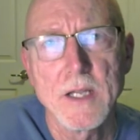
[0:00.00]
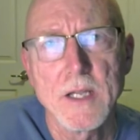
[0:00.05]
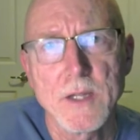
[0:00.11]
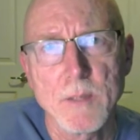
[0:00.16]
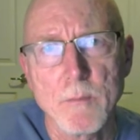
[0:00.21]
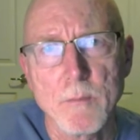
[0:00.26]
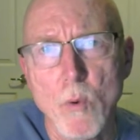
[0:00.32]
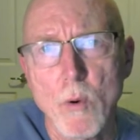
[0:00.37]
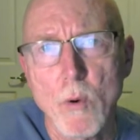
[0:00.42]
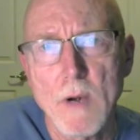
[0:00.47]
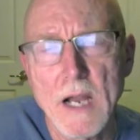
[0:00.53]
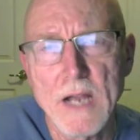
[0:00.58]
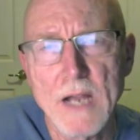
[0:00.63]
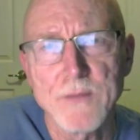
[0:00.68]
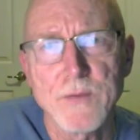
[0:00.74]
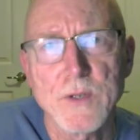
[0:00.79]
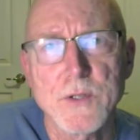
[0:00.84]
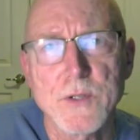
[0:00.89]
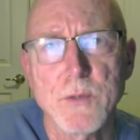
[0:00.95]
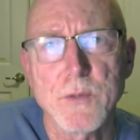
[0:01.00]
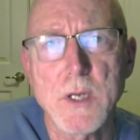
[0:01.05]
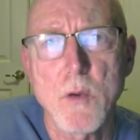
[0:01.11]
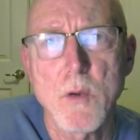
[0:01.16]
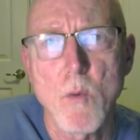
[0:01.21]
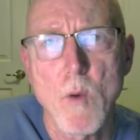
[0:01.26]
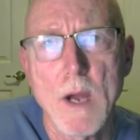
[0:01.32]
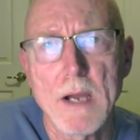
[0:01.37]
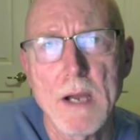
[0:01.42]
the more efforts
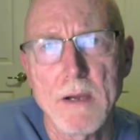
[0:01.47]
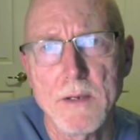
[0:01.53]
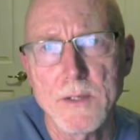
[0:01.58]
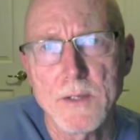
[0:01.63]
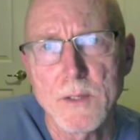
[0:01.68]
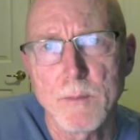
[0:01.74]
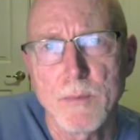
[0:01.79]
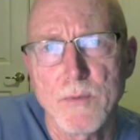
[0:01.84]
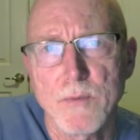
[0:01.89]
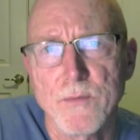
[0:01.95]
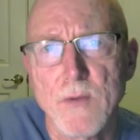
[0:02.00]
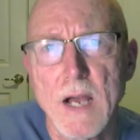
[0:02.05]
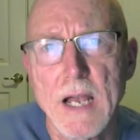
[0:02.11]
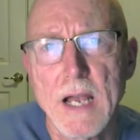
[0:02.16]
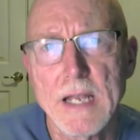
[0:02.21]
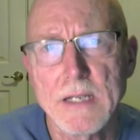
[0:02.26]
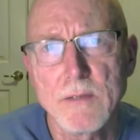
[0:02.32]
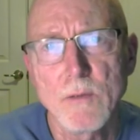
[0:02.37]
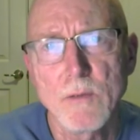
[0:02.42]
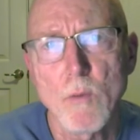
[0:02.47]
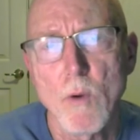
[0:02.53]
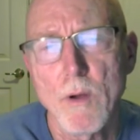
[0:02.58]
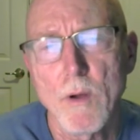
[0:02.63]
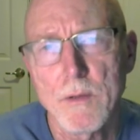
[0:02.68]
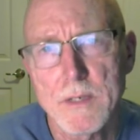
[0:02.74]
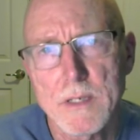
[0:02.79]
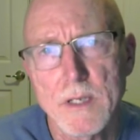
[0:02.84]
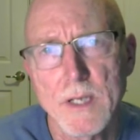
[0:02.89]
required to provide
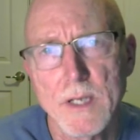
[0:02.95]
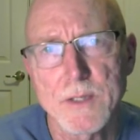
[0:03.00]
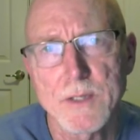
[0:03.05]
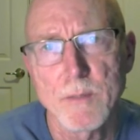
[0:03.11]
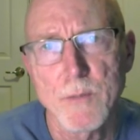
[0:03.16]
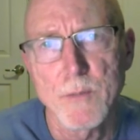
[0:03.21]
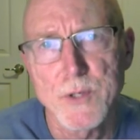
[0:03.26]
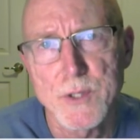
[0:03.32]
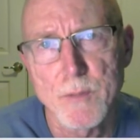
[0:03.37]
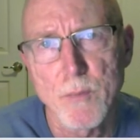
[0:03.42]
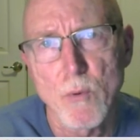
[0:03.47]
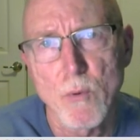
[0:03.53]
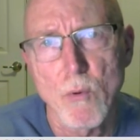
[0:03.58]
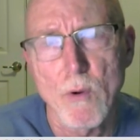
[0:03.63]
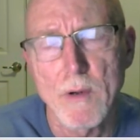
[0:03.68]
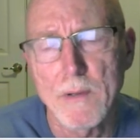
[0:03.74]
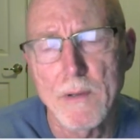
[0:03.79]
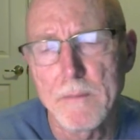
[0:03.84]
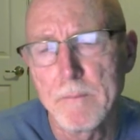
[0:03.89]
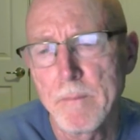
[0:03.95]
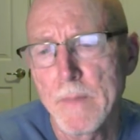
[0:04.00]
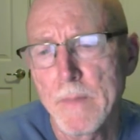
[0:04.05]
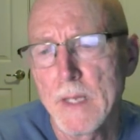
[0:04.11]
quality customer support.